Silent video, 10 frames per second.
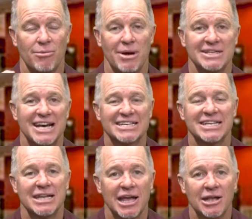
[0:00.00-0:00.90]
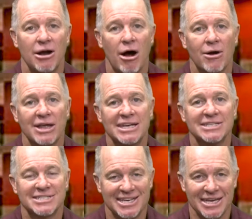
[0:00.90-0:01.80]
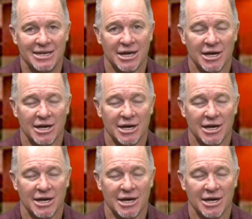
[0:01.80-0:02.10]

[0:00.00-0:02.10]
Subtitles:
by texting NREC